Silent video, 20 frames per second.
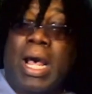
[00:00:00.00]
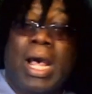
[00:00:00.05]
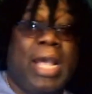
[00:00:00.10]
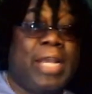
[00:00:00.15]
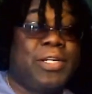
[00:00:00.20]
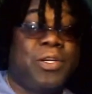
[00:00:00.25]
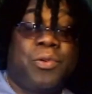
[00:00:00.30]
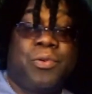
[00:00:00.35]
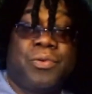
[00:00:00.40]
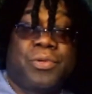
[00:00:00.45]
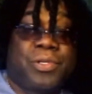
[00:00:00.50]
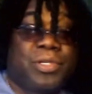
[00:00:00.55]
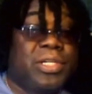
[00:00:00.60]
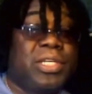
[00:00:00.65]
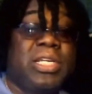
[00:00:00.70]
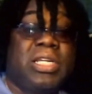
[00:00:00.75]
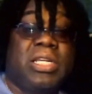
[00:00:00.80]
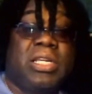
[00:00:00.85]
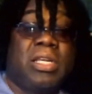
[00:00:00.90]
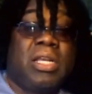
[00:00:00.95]
I don't
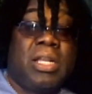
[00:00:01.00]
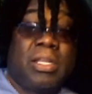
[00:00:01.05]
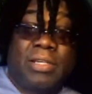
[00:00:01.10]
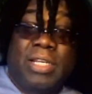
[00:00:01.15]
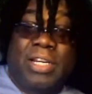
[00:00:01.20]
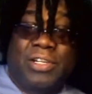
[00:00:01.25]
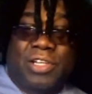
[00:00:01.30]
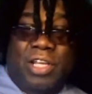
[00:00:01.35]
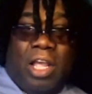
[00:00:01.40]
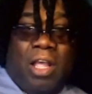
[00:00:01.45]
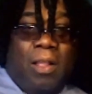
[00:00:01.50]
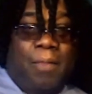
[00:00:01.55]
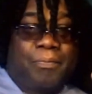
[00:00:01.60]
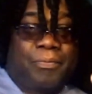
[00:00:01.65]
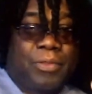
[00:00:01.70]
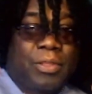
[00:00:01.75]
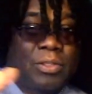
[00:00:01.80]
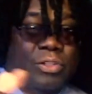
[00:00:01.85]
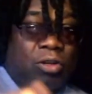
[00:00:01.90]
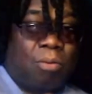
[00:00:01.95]
see. Yes, there
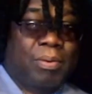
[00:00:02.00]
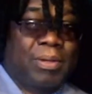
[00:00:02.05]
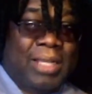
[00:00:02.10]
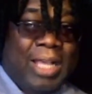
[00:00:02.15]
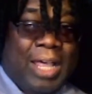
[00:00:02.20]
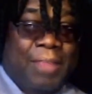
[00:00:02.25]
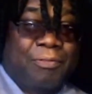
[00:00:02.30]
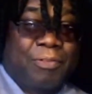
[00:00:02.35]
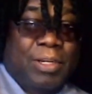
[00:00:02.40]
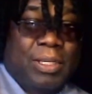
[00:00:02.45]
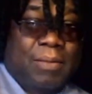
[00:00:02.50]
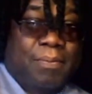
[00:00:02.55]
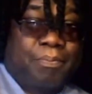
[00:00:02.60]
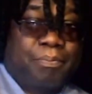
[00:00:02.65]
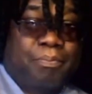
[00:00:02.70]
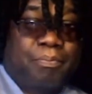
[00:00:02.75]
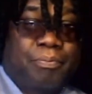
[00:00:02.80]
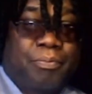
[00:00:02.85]
are some Catholic,